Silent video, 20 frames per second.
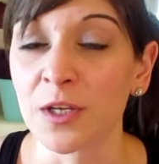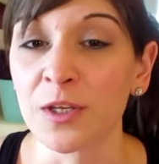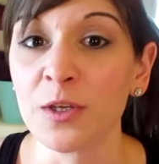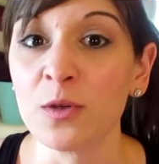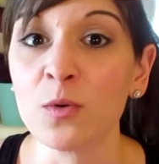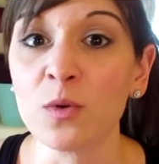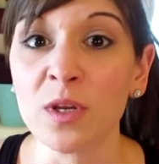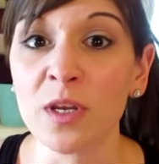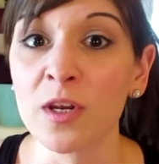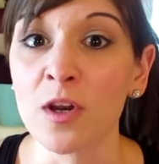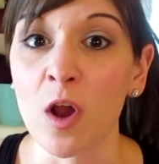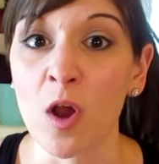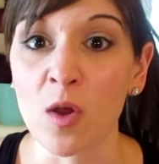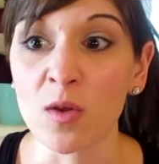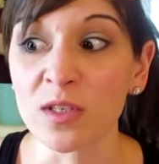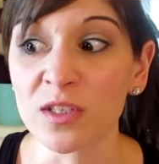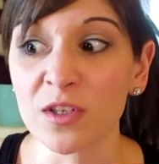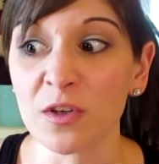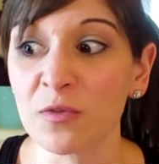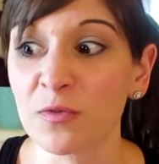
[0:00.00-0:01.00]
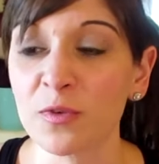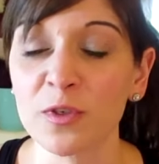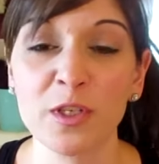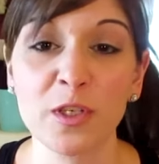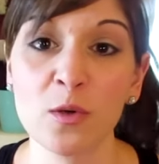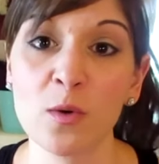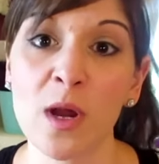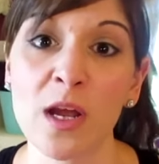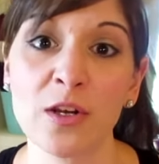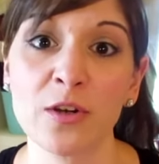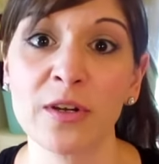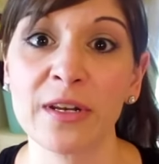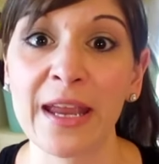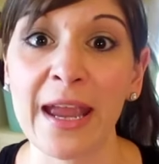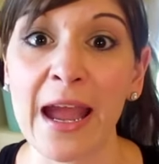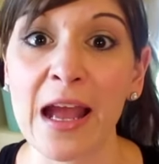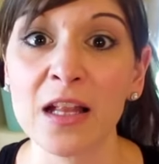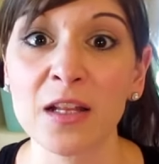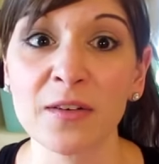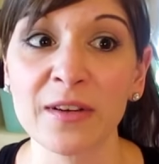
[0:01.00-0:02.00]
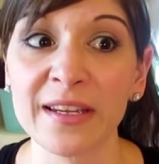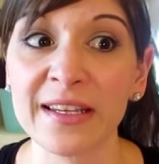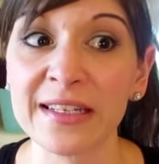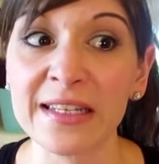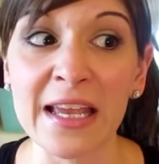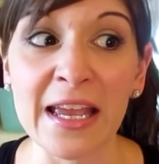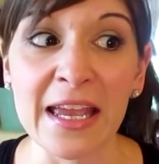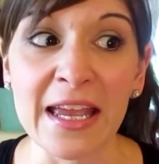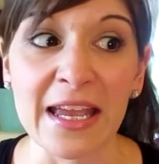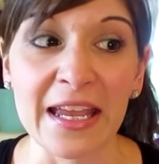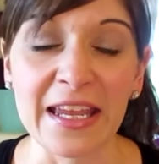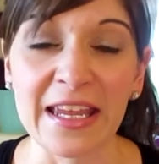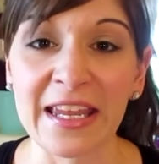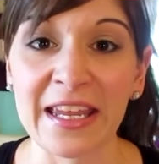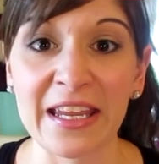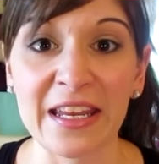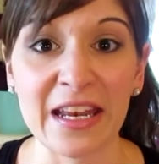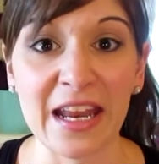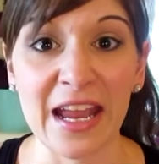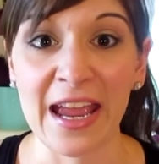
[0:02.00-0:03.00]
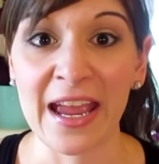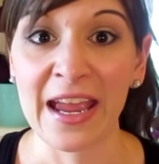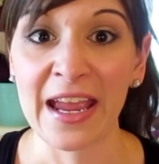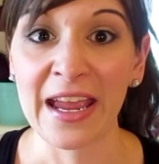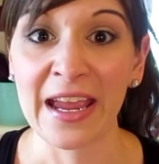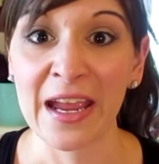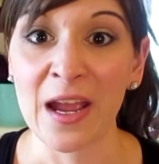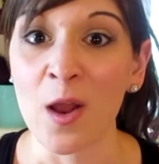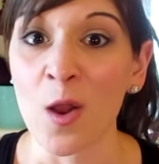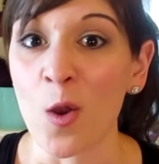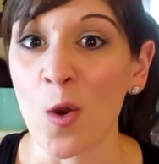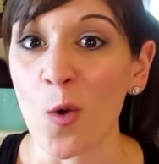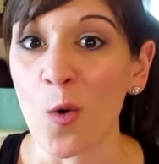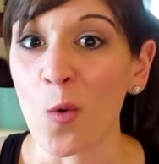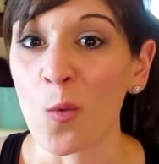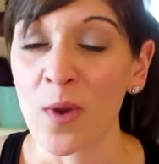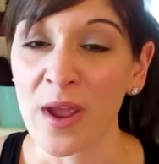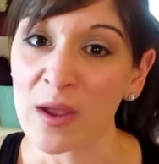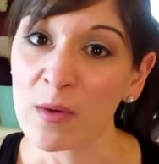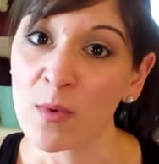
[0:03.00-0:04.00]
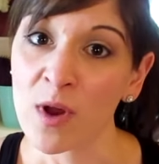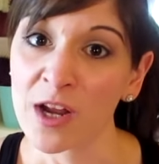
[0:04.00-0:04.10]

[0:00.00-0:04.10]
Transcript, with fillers: You can also, for 200 calories, eat a Weight